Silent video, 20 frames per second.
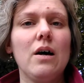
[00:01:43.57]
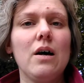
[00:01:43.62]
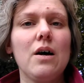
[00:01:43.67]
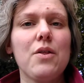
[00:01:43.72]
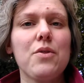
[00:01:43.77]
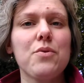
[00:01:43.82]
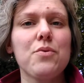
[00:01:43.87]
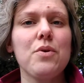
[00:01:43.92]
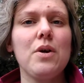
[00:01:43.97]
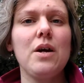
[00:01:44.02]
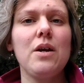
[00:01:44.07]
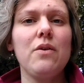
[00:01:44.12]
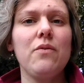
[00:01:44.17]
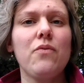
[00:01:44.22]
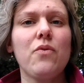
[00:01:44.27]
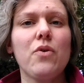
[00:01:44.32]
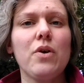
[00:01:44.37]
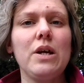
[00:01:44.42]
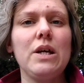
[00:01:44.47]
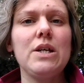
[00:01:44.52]
a thread
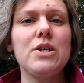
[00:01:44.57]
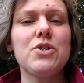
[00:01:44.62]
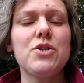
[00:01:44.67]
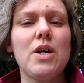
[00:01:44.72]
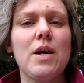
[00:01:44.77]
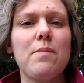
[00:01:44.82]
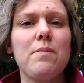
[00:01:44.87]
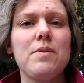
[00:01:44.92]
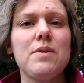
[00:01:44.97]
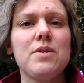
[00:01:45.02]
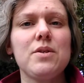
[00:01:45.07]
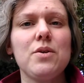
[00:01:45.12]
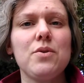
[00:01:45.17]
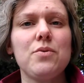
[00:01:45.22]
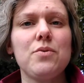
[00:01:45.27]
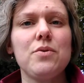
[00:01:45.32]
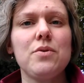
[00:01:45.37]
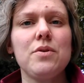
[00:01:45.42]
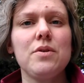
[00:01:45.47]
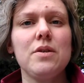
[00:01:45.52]
for each
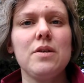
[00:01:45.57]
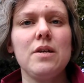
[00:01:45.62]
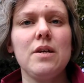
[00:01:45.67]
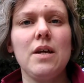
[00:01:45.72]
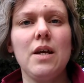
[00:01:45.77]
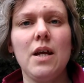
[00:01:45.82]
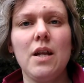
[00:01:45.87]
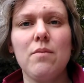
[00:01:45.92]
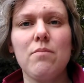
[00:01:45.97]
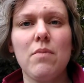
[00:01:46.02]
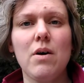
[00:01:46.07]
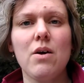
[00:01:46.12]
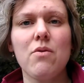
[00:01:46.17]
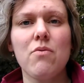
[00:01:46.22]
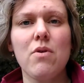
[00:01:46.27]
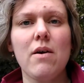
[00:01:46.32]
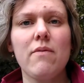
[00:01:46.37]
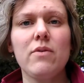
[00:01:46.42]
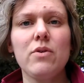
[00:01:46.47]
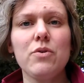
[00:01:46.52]
episode in my
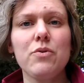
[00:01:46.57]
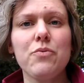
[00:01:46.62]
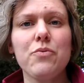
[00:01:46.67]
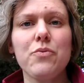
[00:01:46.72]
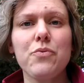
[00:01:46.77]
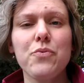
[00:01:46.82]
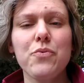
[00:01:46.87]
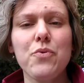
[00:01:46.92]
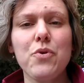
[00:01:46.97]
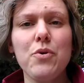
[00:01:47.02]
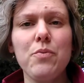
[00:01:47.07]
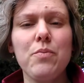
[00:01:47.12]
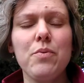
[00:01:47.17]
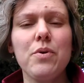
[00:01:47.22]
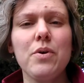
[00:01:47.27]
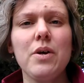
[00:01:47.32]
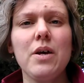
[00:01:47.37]
Ravelry group,